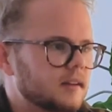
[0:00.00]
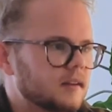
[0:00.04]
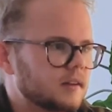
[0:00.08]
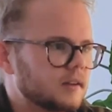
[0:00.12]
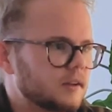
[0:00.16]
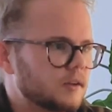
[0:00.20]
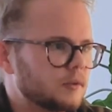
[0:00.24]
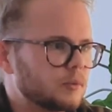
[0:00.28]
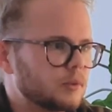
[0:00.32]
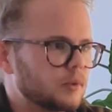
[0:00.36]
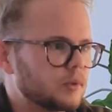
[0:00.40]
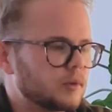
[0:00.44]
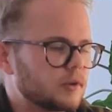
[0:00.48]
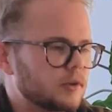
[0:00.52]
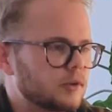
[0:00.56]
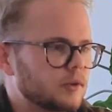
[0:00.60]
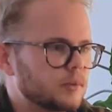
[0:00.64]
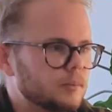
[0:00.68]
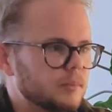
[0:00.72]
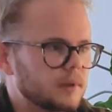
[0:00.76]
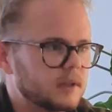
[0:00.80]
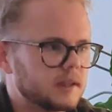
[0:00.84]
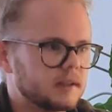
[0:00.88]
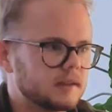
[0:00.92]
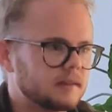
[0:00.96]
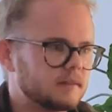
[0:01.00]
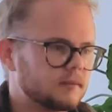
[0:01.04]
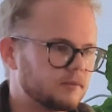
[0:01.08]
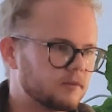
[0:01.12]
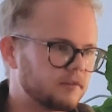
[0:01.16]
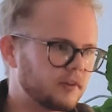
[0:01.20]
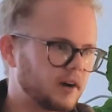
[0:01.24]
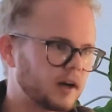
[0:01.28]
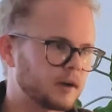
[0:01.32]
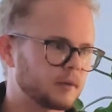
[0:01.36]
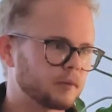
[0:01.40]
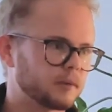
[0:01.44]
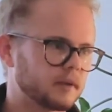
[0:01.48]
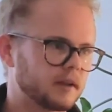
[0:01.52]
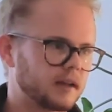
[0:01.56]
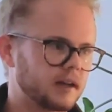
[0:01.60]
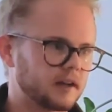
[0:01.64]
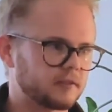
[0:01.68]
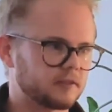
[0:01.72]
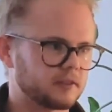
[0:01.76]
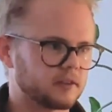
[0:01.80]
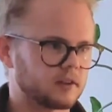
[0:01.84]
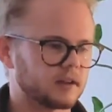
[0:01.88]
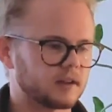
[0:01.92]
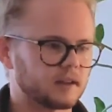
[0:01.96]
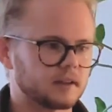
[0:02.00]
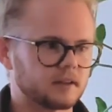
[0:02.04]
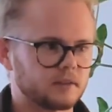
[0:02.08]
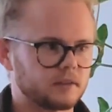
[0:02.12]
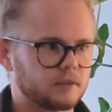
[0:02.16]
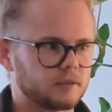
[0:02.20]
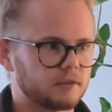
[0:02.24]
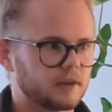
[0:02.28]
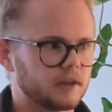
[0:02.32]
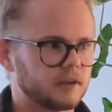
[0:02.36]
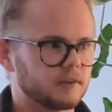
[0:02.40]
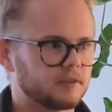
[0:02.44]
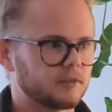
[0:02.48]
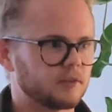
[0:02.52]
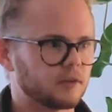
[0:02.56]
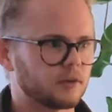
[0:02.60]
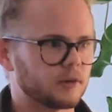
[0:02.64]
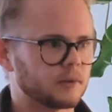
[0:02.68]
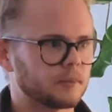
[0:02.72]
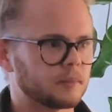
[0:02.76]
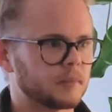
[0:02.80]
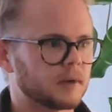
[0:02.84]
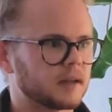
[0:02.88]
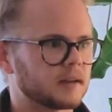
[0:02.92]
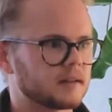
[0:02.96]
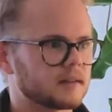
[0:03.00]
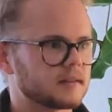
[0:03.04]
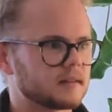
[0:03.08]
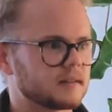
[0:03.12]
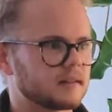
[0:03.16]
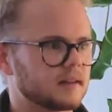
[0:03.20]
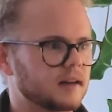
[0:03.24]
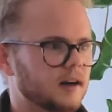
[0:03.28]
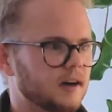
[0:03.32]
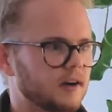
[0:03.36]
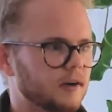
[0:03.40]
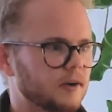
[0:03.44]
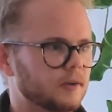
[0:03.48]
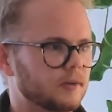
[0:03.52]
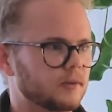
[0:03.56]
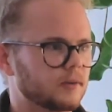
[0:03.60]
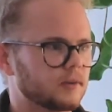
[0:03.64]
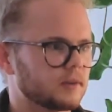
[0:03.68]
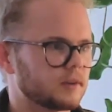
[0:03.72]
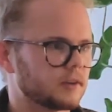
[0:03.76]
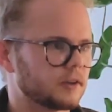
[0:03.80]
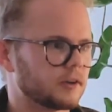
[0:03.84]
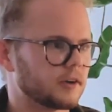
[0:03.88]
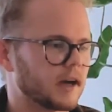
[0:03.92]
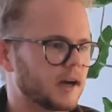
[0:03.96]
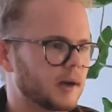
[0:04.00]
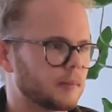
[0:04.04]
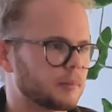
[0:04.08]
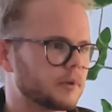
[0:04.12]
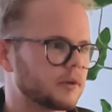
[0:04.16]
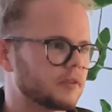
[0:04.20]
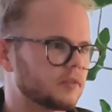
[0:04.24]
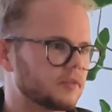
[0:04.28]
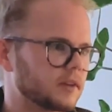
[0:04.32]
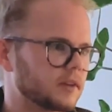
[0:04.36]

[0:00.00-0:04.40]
you could be fine with that for like 3-4 months, now you're happy if